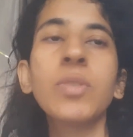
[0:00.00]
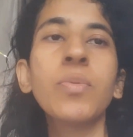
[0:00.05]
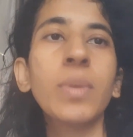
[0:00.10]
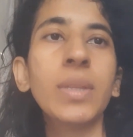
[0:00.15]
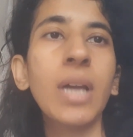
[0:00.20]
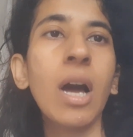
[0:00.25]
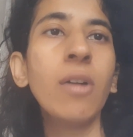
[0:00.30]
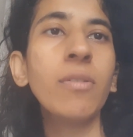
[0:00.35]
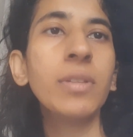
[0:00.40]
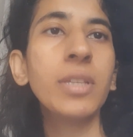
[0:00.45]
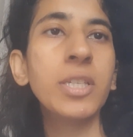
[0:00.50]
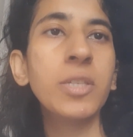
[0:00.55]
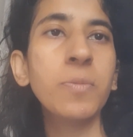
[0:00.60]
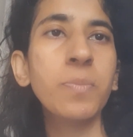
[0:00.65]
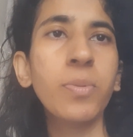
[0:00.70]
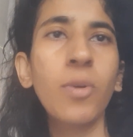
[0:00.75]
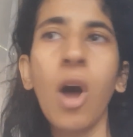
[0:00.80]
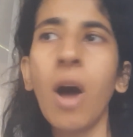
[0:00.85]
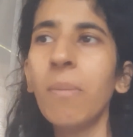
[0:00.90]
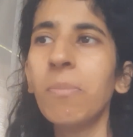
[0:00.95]
without these
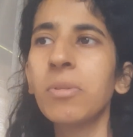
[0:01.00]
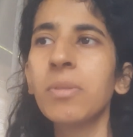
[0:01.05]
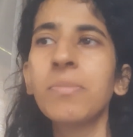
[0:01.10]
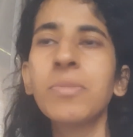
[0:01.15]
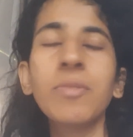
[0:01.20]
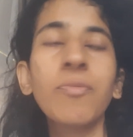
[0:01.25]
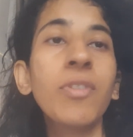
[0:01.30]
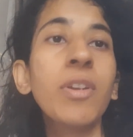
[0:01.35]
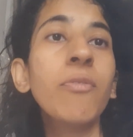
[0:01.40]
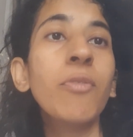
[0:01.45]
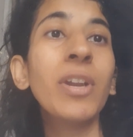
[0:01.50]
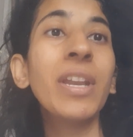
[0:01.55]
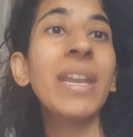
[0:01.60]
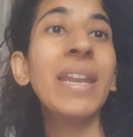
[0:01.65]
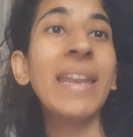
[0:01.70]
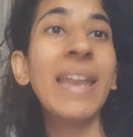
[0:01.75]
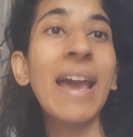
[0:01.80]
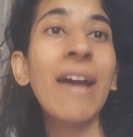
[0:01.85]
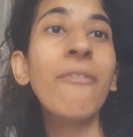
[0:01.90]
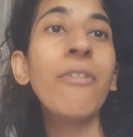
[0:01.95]
problems, we would
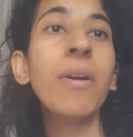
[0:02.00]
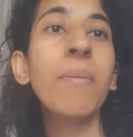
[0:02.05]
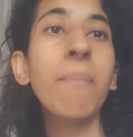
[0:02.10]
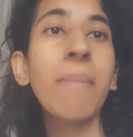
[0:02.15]
never